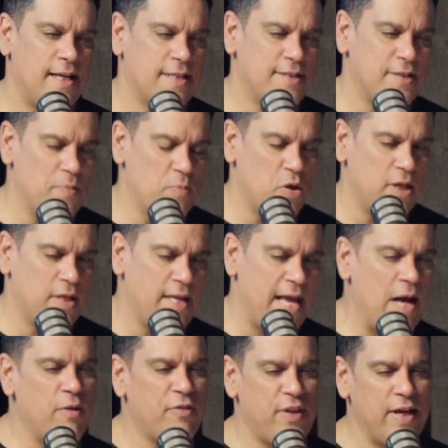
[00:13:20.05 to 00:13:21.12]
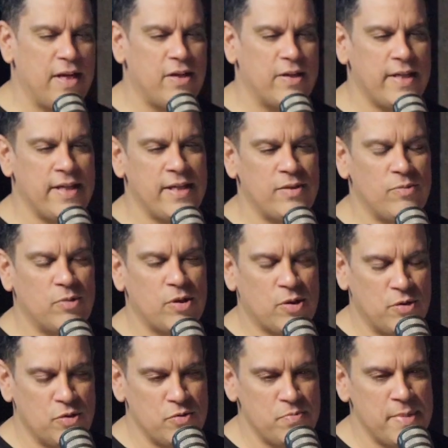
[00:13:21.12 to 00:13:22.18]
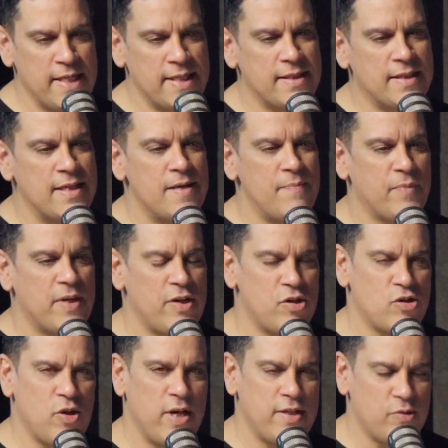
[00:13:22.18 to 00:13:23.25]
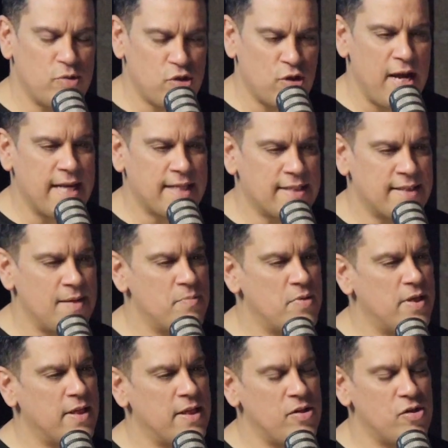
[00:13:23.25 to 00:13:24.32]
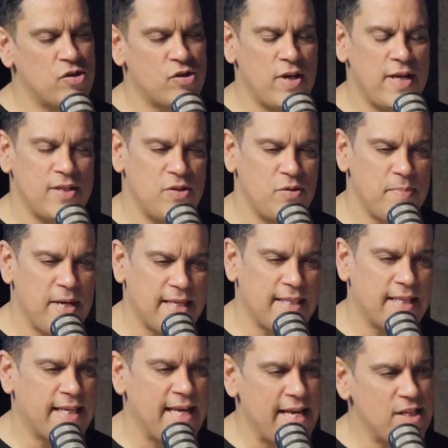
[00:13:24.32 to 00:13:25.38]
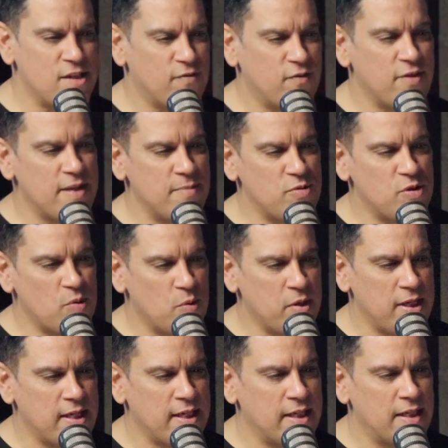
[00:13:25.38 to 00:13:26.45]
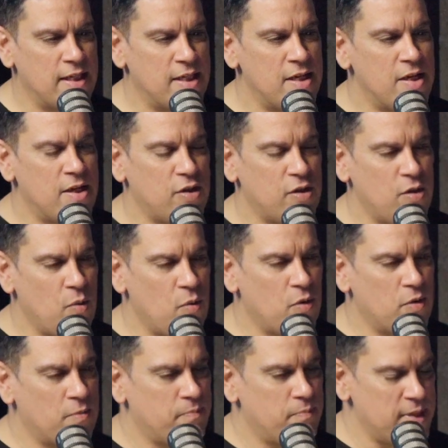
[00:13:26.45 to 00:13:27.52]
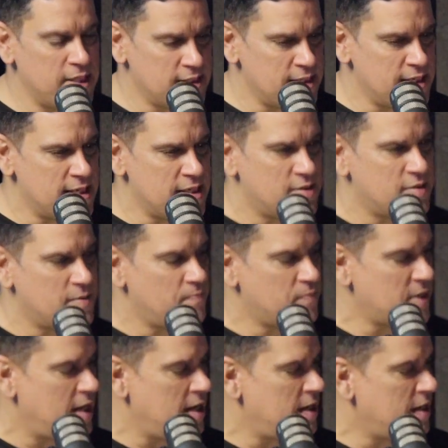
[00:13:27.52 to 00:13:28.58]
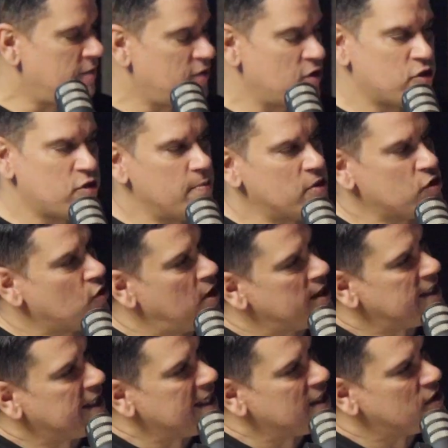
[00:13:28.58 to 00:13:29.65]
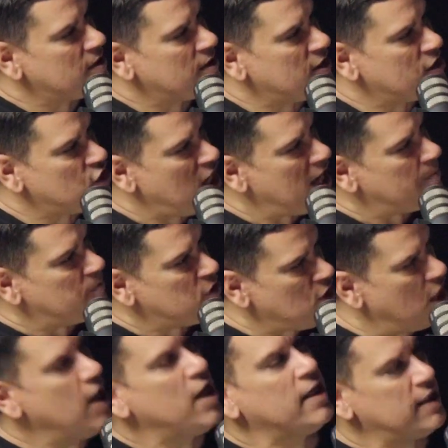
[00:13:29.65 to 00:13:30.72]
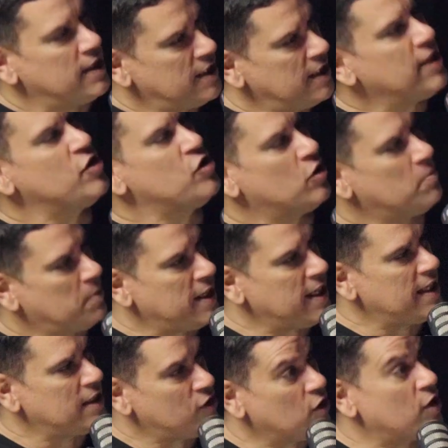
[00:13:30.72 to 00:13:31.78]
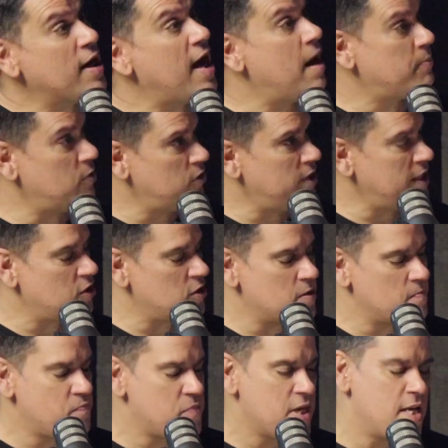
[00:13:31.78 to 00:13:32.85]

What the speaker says: someone out there in recruitment and you're trying to attract someone and you're trying to make the case for them joining your business, if you're someone trying to get the job done in your plant, you're an operator,